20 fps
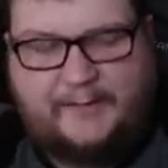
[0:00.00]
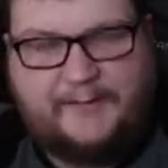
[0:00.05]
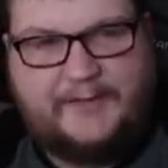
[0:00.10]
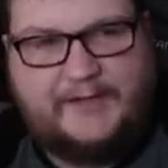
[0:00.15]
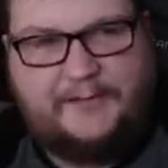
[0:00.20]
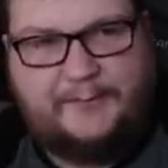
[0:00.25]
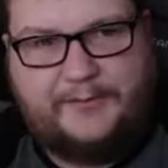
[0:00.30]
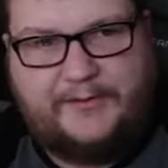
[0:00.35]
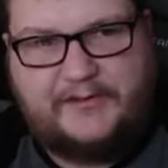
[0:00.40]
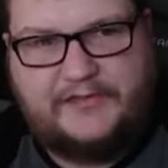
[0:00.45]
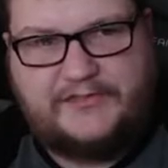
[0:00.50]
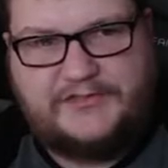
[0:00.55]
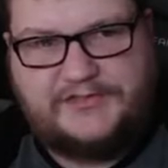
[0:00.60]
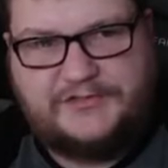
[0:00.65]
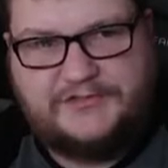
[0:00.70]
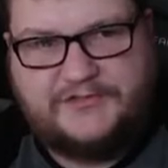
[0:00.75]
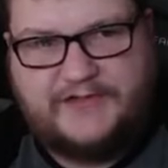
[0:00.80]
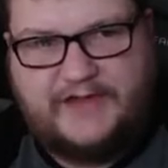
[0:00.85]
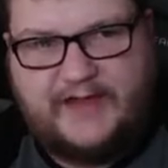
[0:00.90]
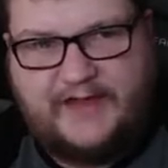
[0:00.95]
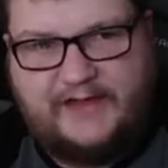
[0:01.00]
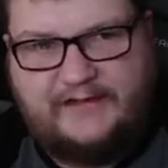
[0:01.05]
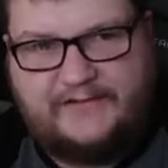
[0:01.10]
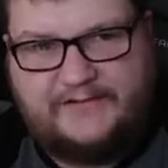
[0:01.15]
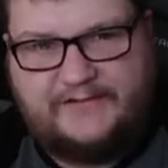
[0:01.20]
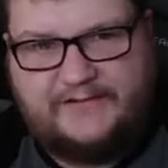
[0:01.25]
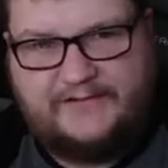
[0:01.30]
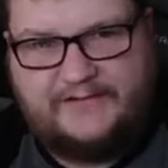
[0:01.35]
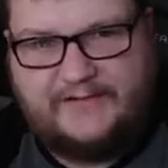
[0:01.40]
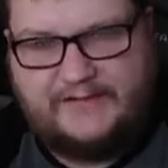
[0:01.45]
I mean, the Pikachu's
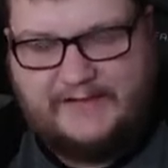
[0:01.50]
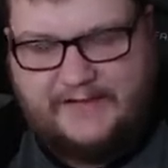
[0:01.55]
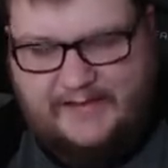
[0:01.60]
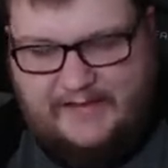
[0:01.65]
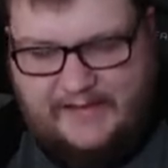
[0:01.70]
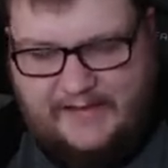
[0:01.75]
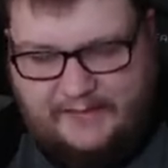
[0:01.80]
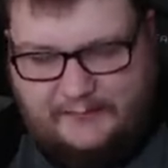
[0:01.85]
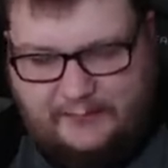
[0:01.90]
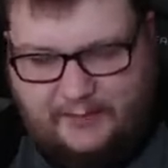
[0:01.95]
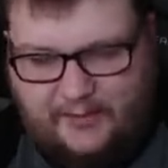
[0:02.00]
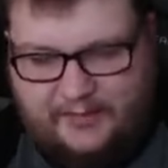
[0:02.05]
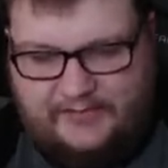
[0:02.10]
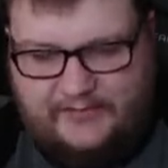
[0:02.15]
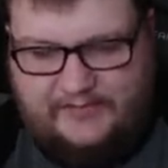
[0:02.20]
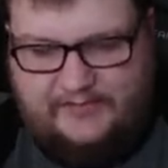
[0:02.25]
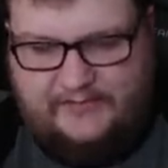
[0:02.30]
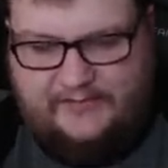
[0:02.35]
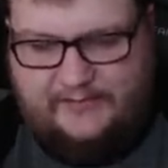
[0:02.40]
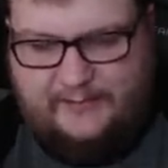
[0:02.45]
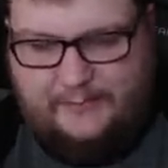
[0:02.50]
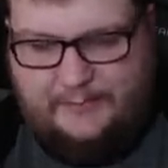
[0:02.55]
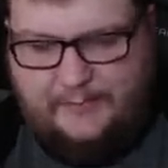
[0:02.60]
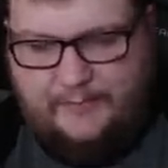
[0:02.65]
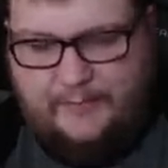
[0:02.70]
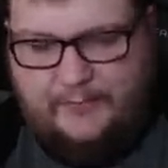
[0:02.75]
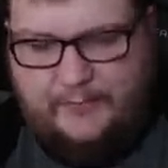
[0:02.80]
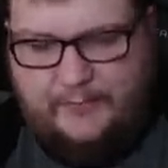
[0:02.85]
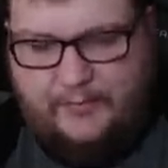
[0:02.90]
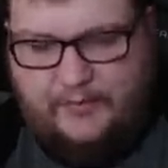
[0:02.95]
nice, but the
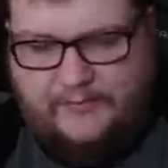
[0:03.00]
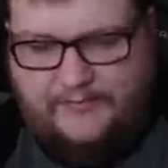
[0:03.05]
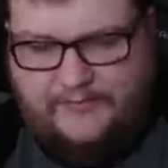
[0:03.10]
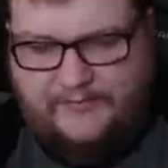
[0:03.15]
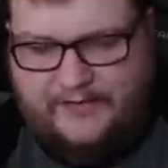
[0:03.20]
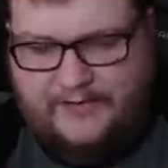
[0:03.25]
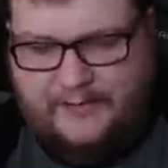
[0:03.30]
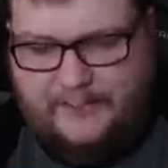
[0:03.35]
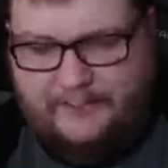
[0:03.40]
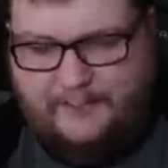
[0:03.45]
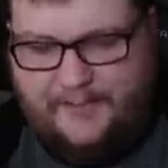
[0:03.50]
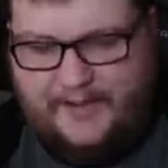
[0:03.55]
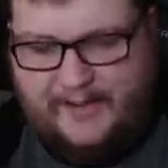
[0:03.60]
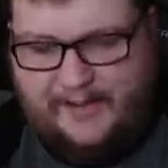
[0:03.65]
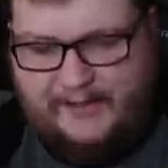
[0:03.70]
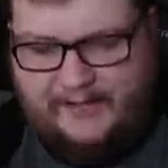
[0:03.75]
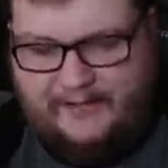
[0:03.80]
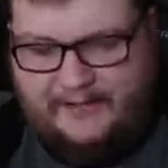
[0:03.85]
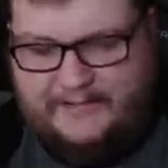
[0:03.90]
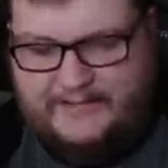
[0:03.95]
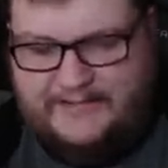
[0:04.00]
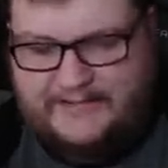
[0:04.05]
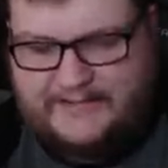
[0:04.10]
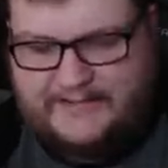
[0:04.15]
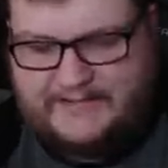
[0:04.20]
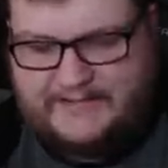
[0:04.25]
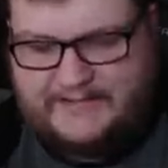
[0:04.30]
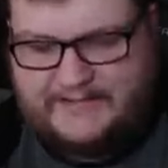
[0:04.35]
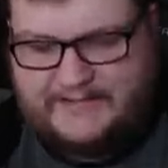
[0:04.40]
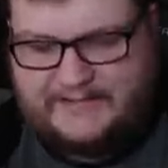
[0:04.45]
worst thing about it
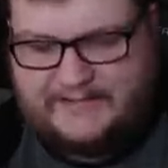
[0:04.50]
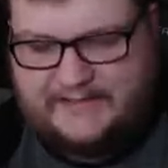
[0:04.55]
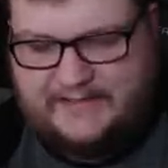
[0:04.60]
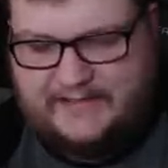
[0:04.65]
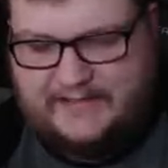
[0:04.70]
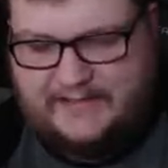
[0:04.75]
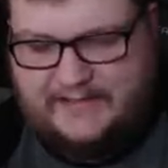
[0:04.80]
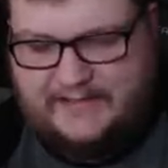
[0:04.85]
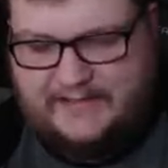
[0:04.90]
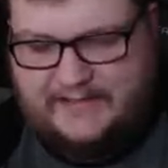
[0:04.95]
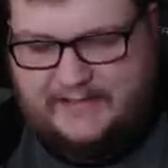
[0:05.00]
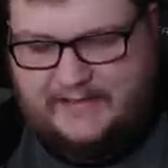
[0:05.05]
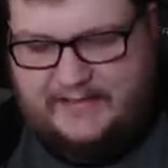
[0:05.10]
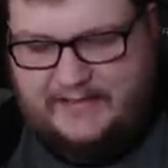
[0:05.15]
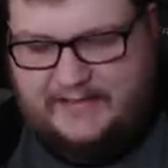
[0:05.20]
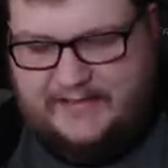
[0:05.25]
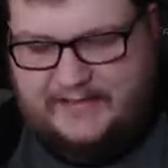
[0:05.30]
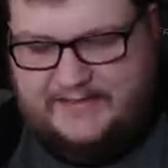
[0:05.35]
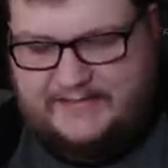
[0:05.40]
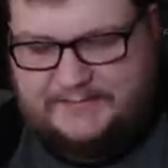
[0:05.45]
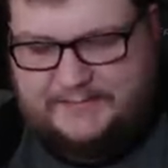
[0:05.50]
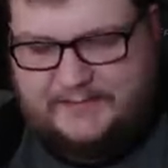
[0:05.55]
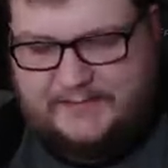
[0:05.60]
is it's